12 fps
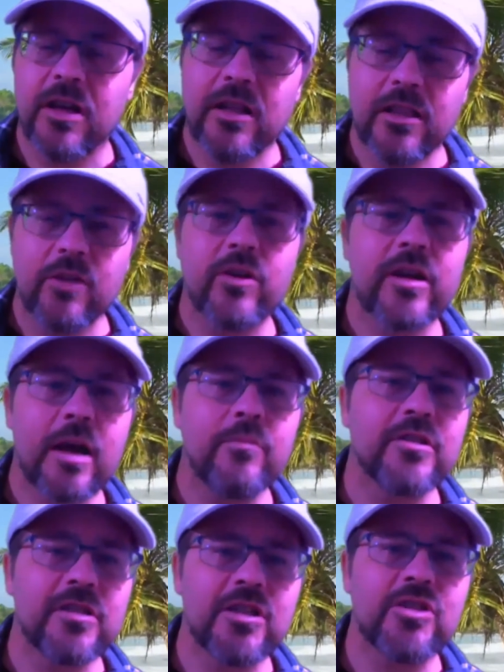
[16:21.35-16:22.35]
There were a couple of
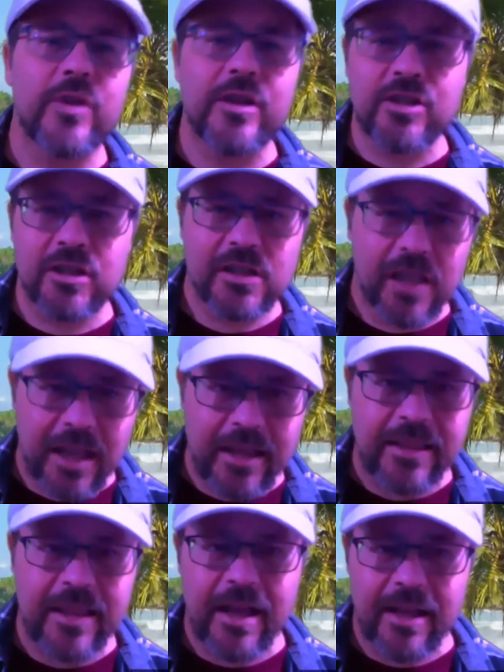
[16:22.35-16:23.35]
situations like
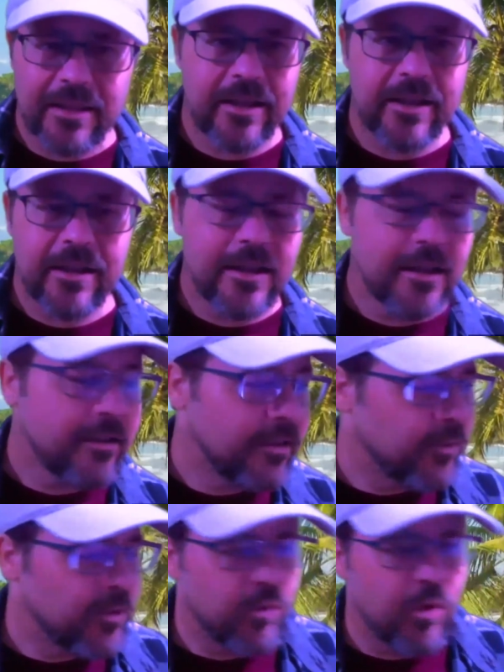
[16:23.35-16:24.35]
that. Like there
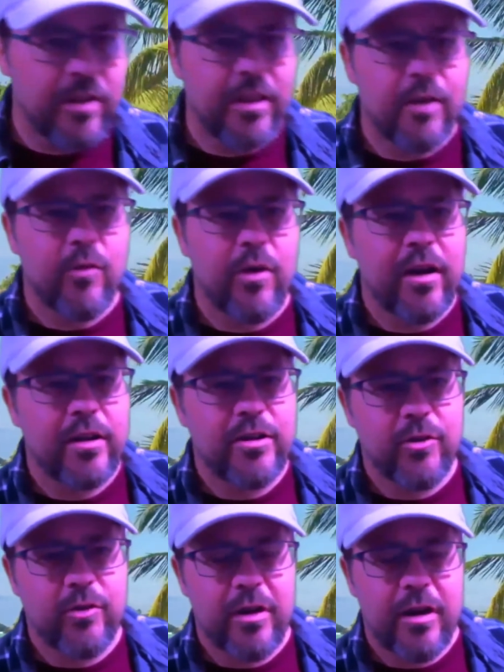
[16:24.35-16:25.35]
was one, they wanted
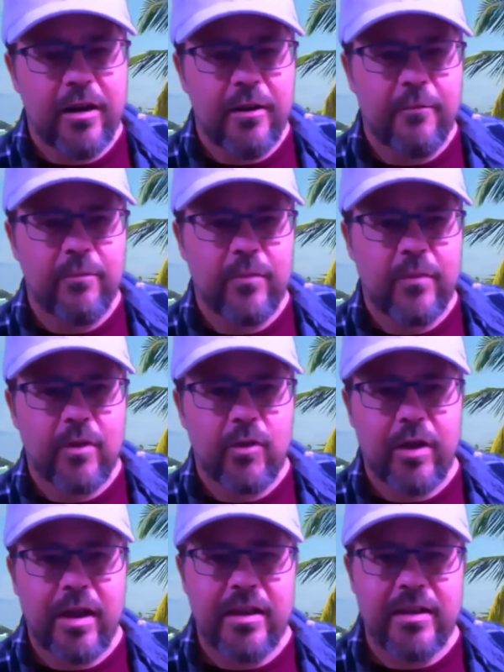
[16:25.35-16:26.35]
to
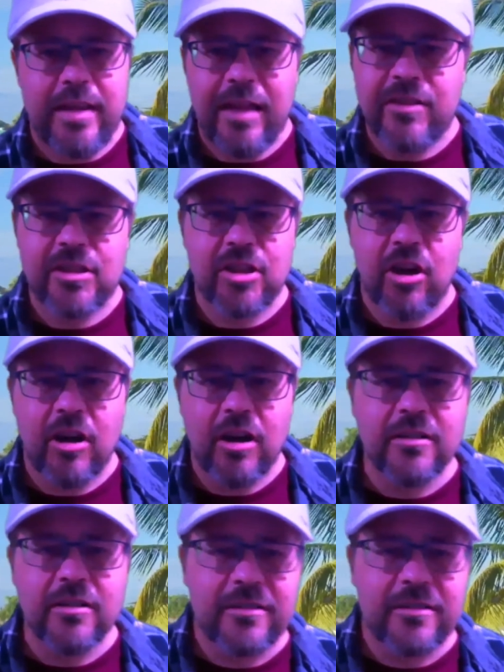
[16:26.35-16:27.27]
create a Death Star.